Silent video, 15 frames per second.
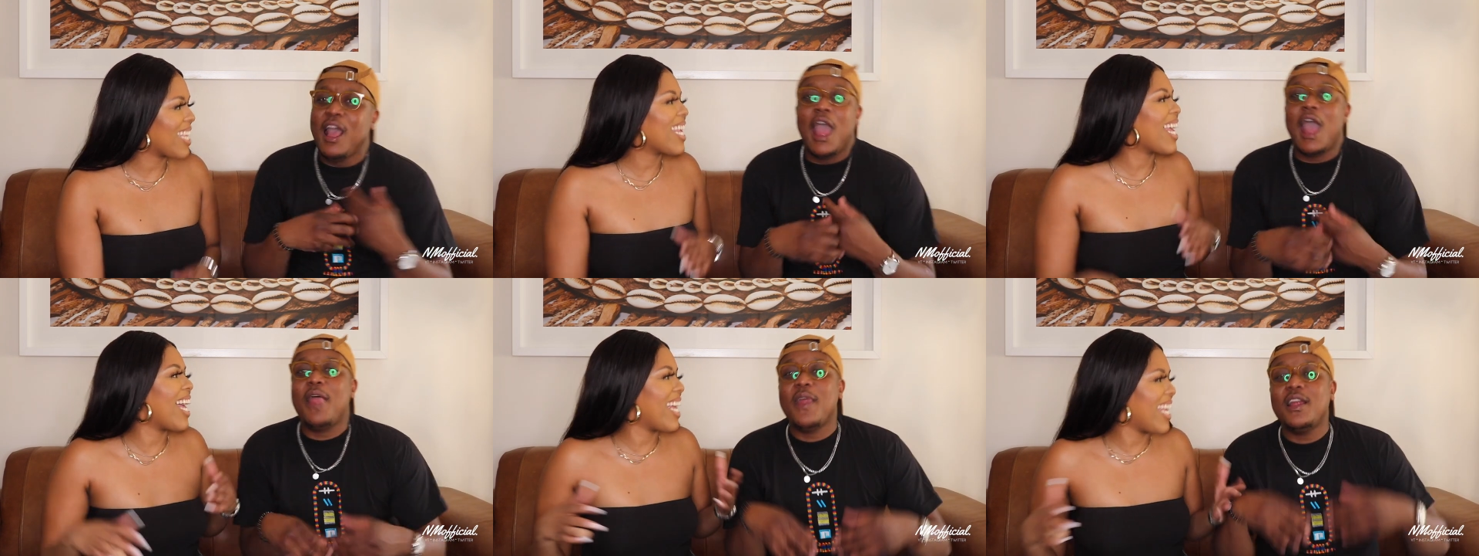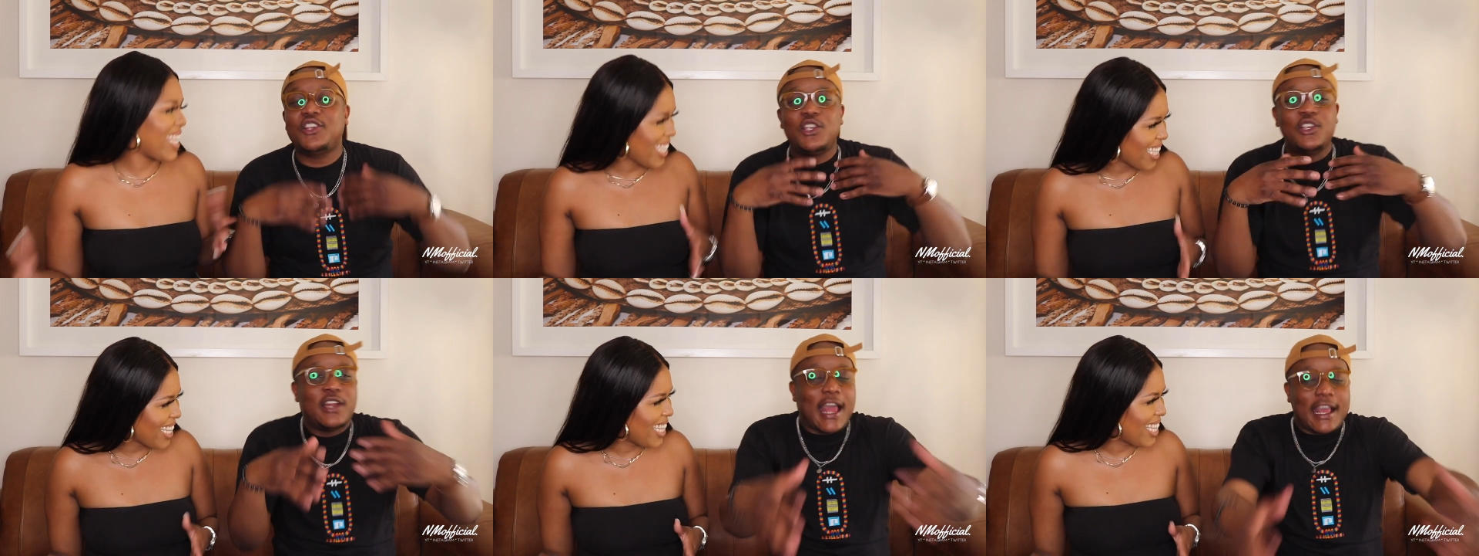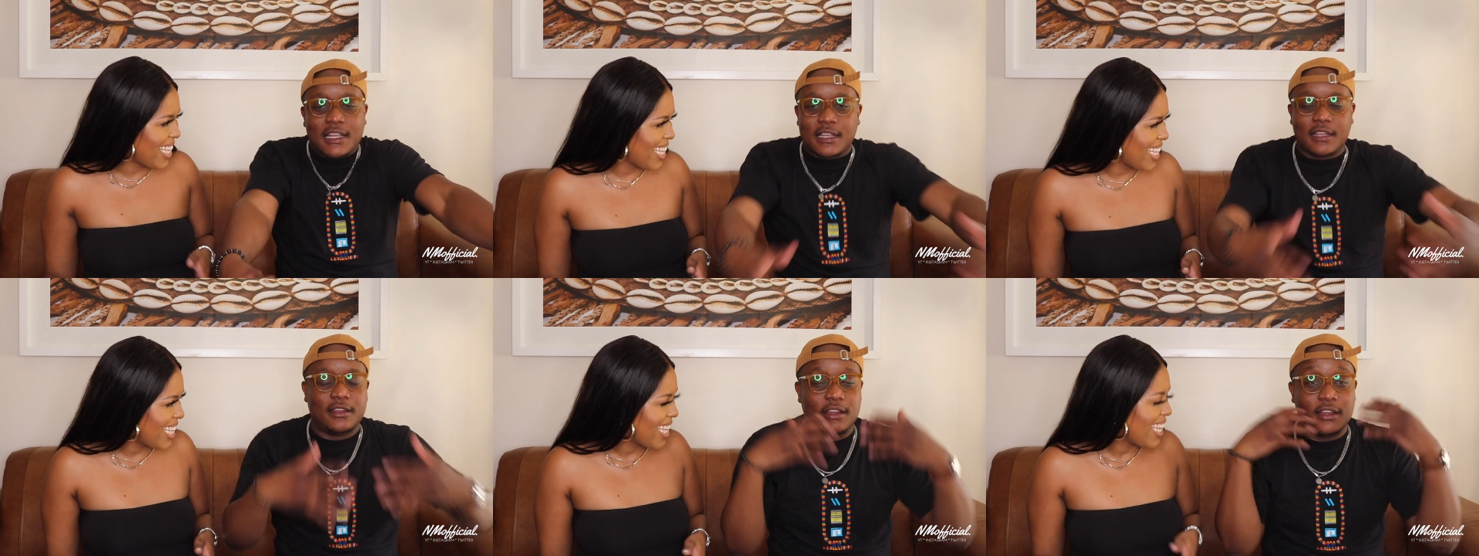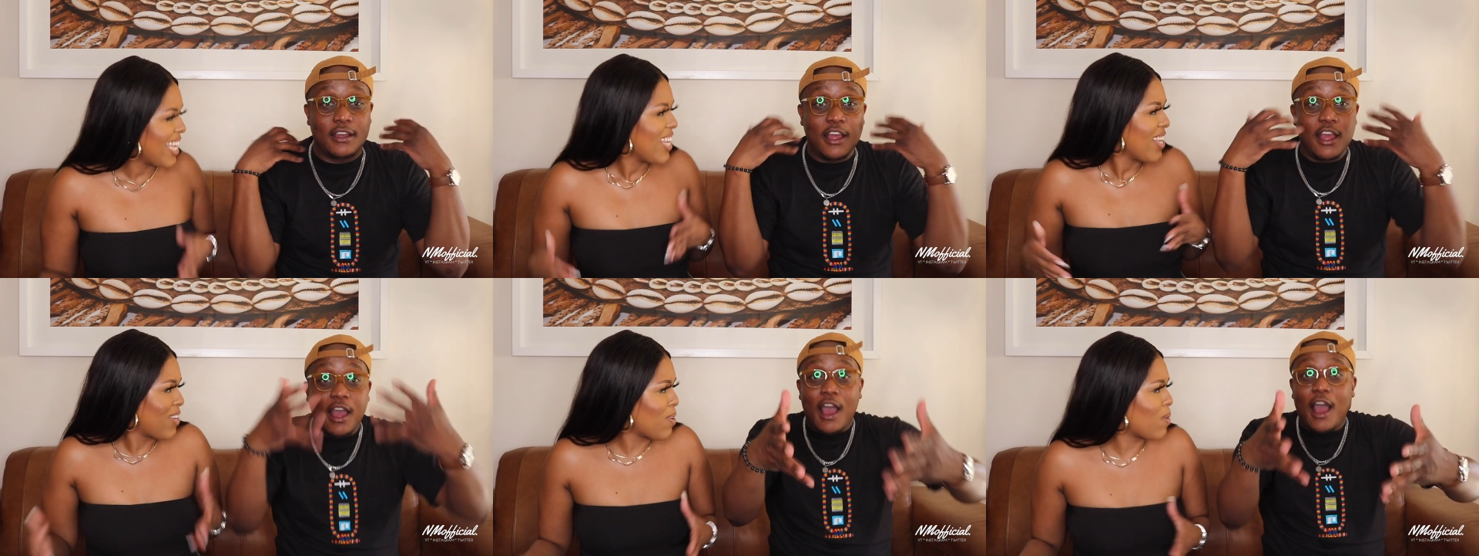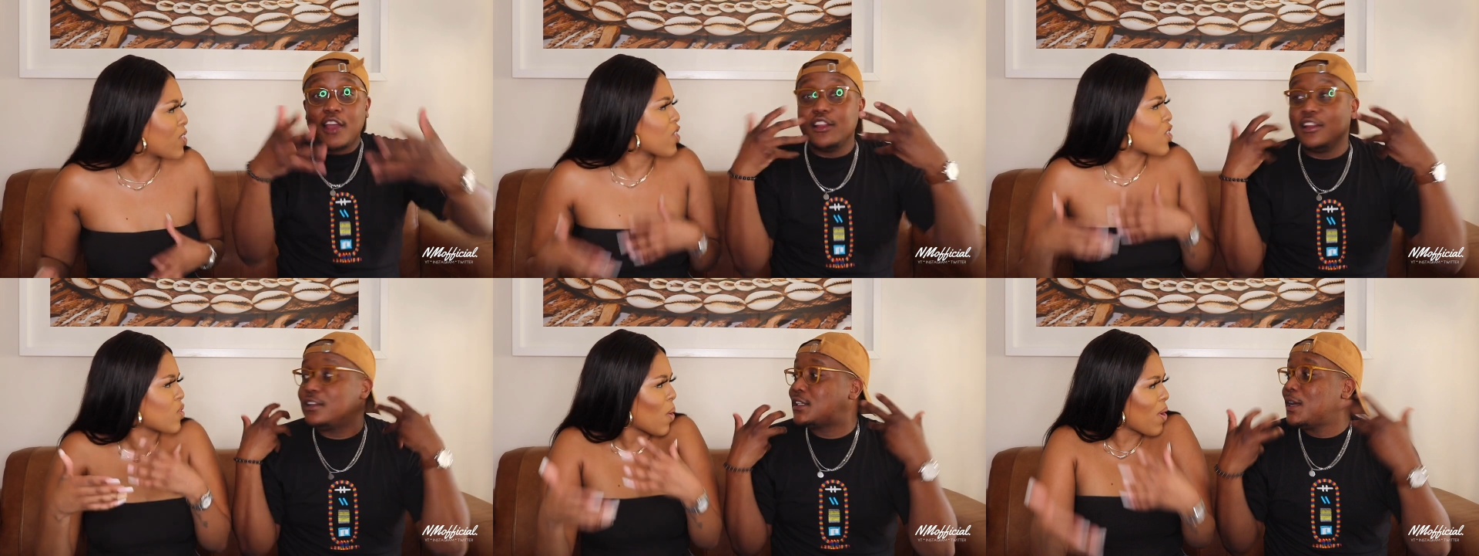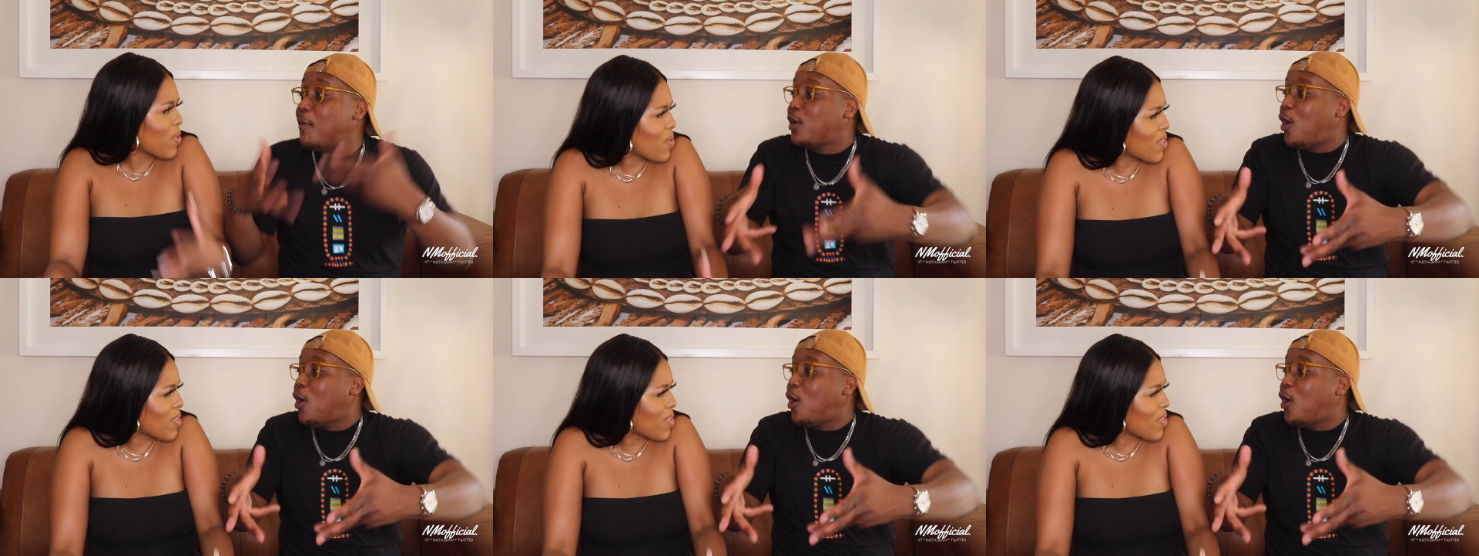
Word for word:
Speaker 1: Yeah. And then she like you know, she's Someone